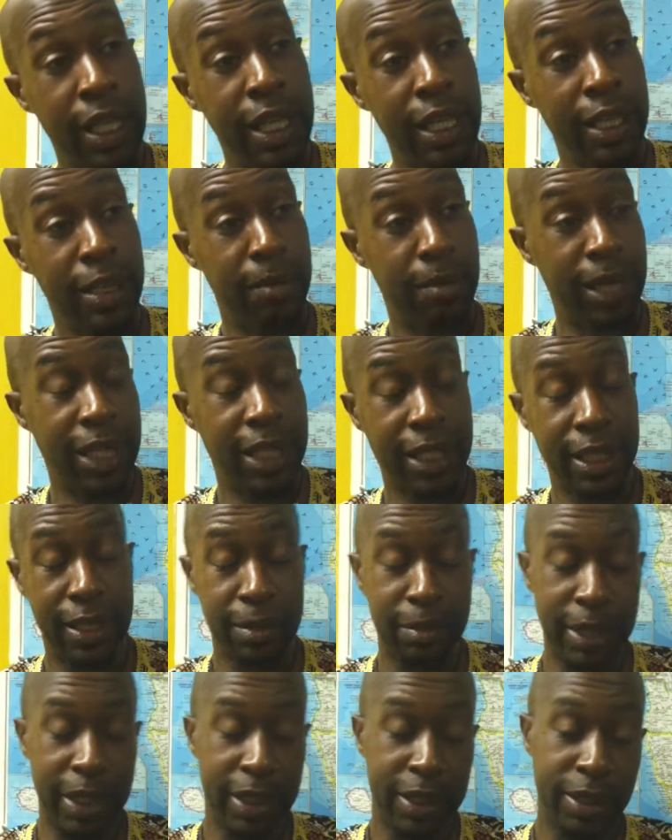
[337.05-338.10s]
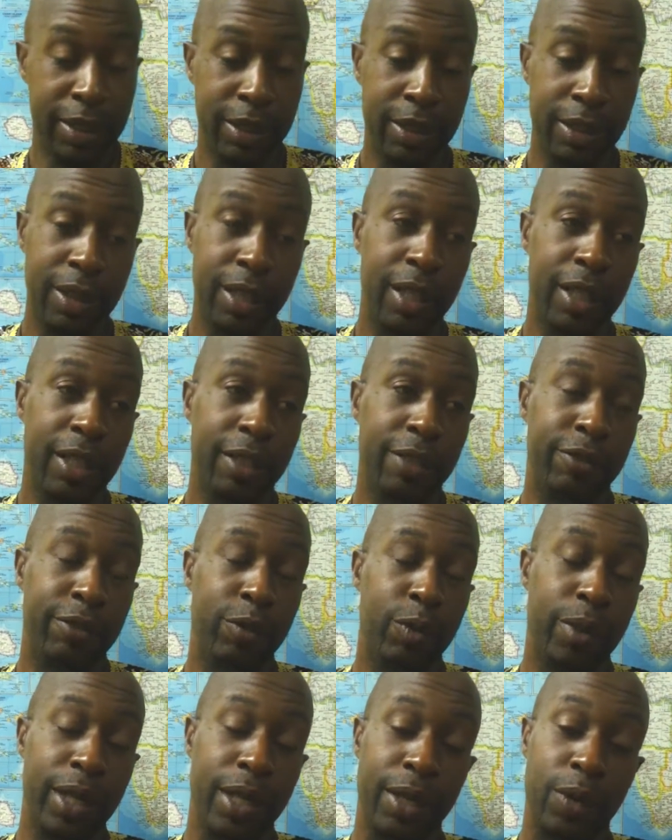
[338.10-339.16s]
in the belly of the beast of
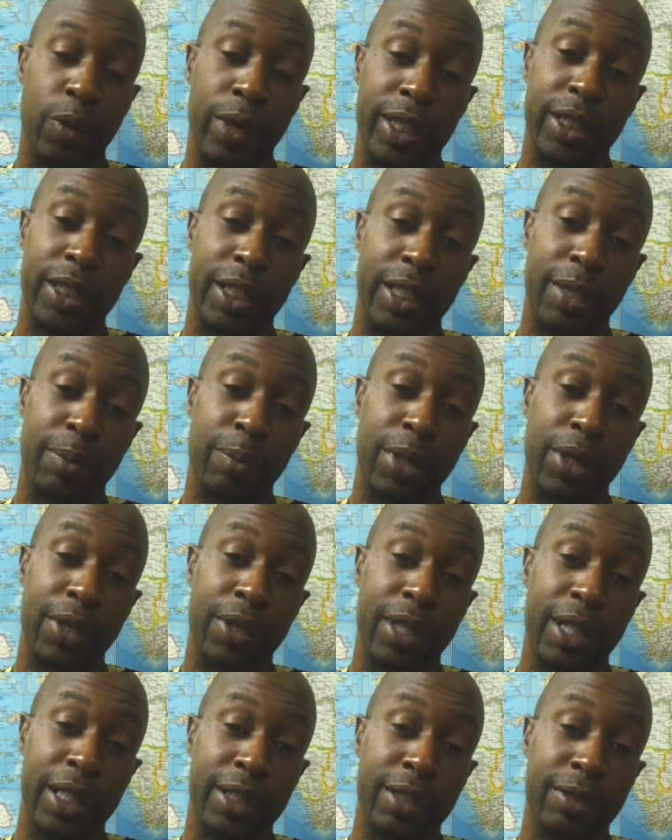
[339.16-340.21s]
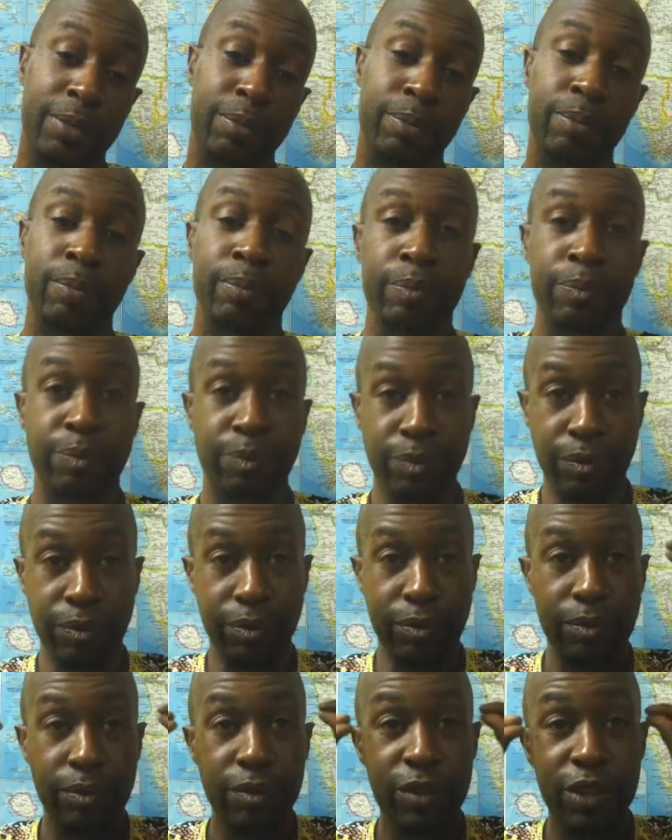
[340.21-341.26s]
with Western imperialism,
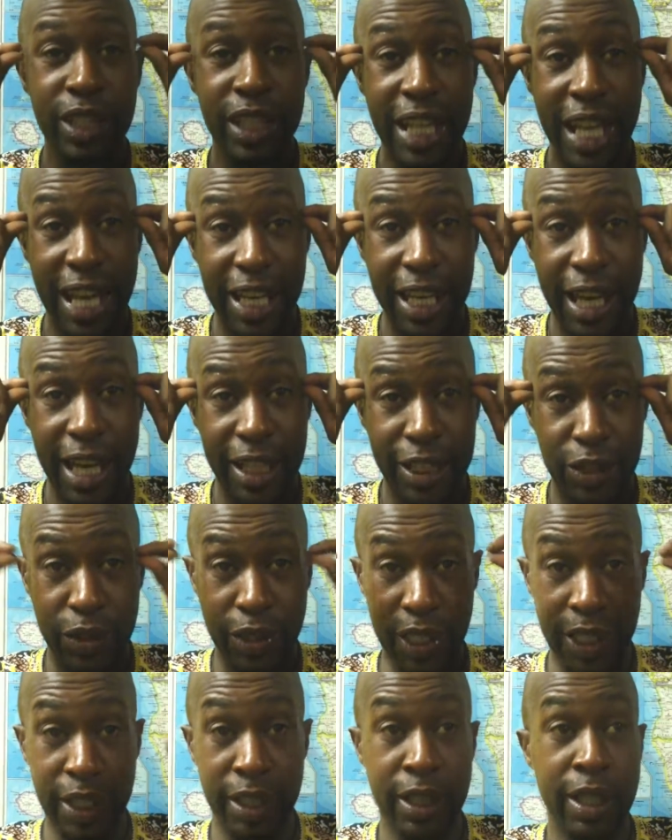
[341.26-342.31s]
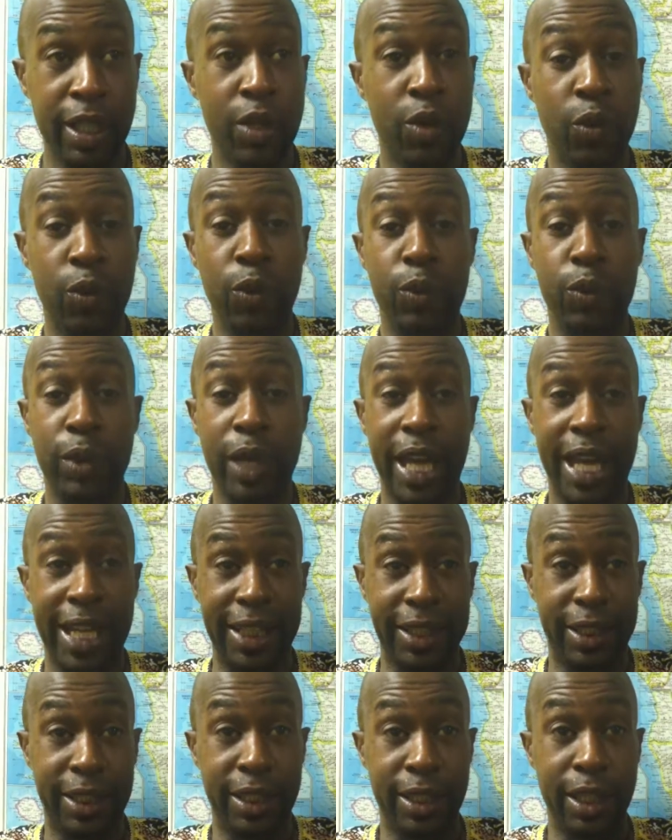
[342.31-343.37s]
that cadre
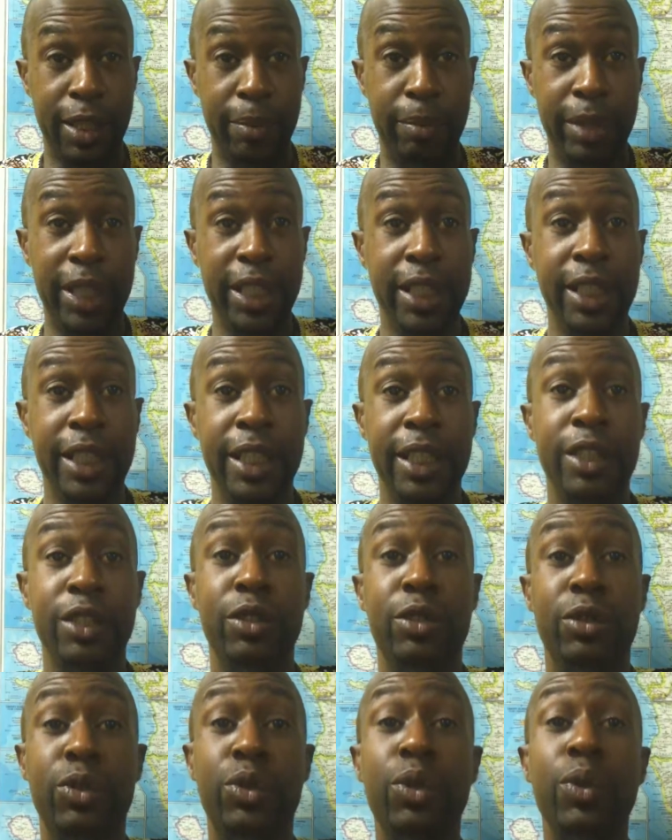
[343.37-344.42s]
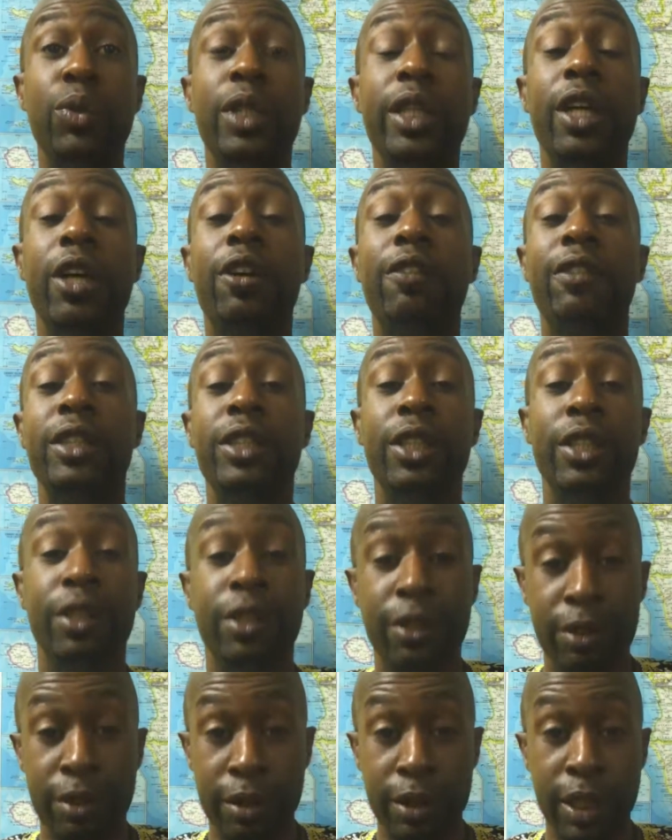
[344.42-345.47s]
has the ability to truly
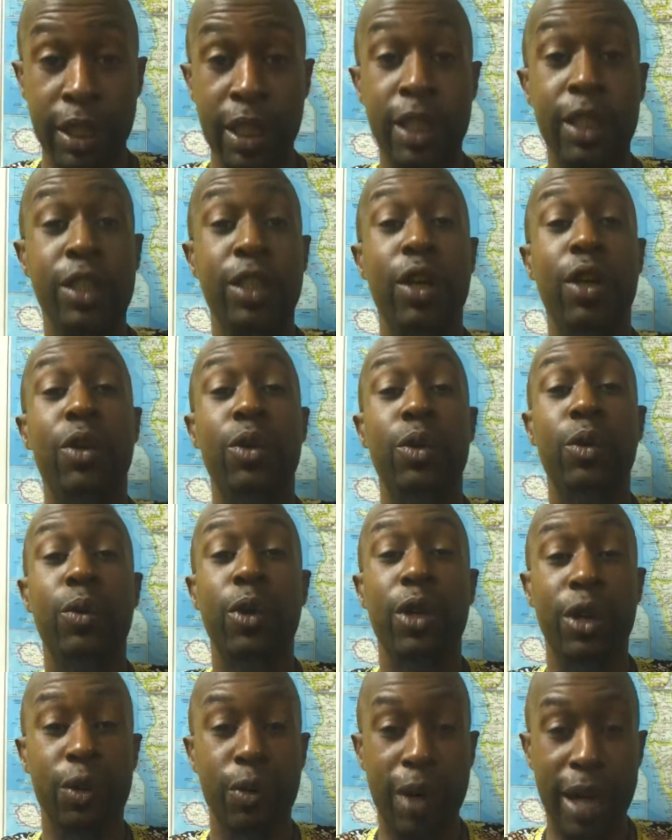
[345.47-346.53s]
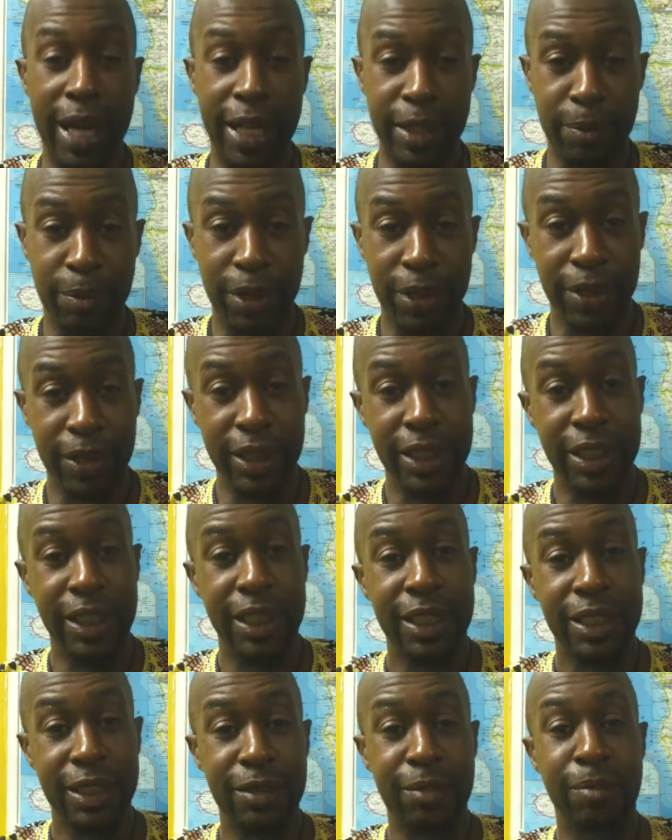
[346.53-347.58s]
overturn the whole worldwide imperialist
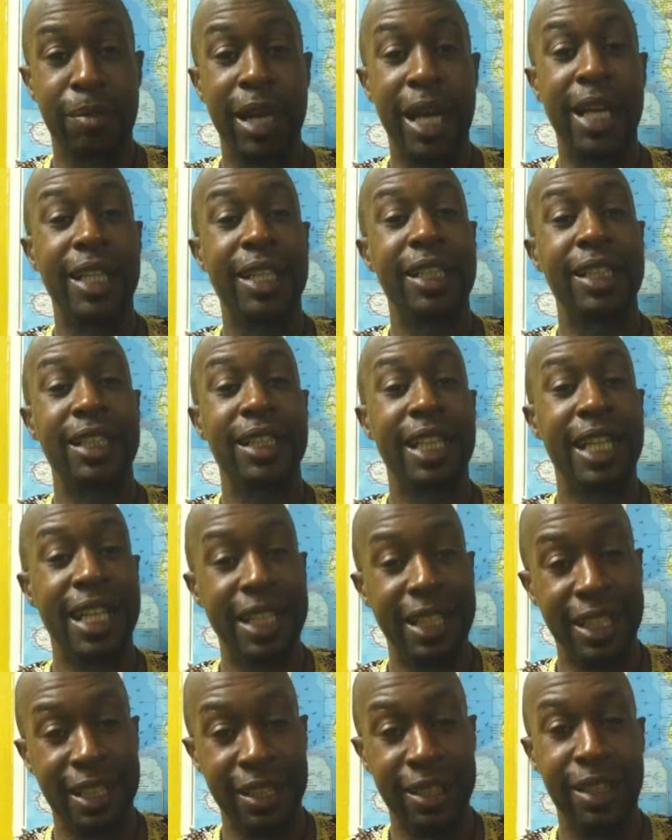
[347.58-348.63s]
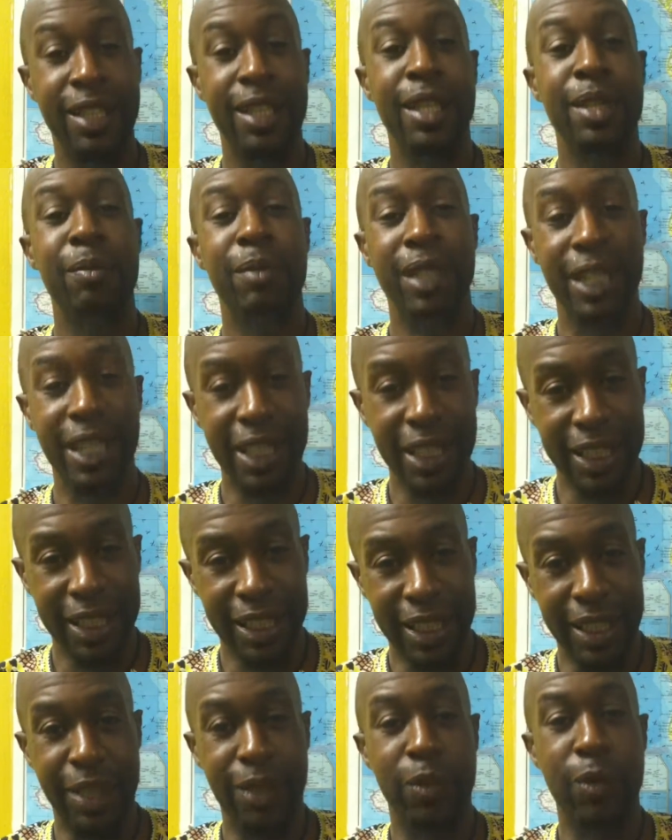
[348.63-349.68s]
system by understanding
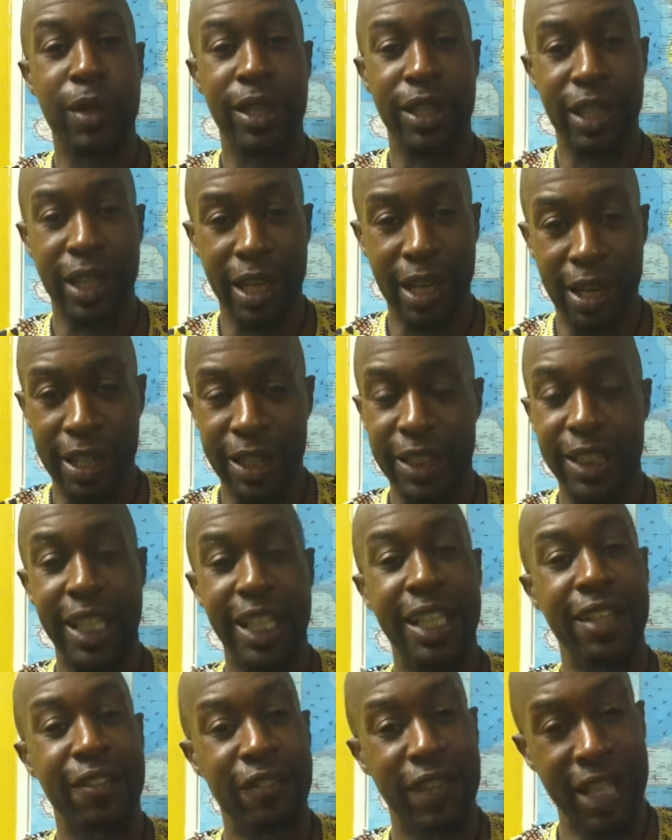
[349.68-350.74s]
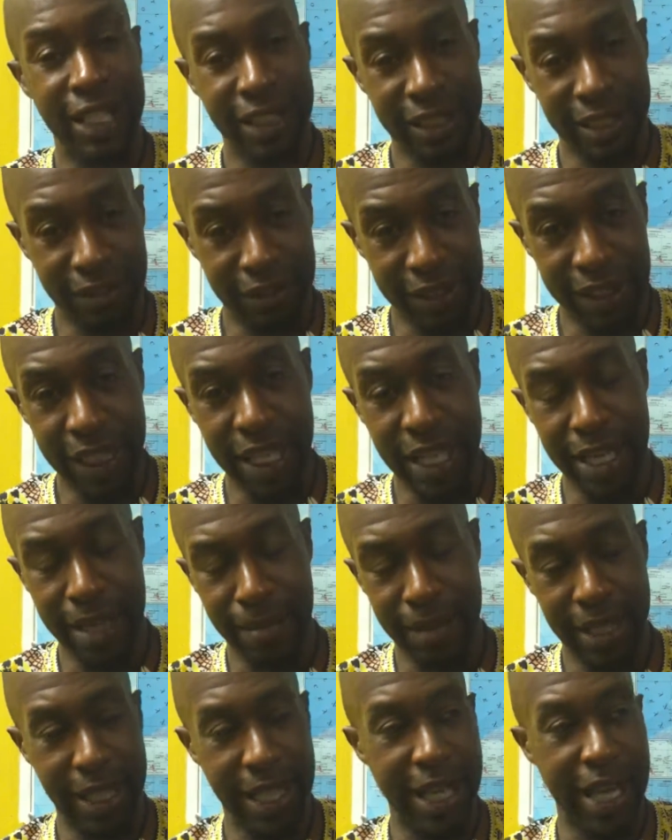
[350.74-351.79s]
politically where they are and taking advantage of the
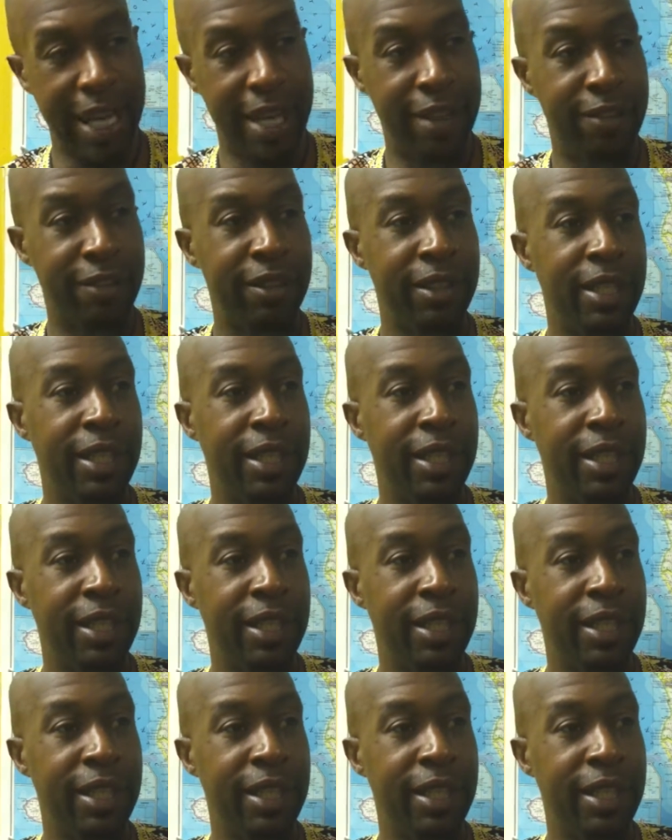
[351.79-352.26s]
time that they have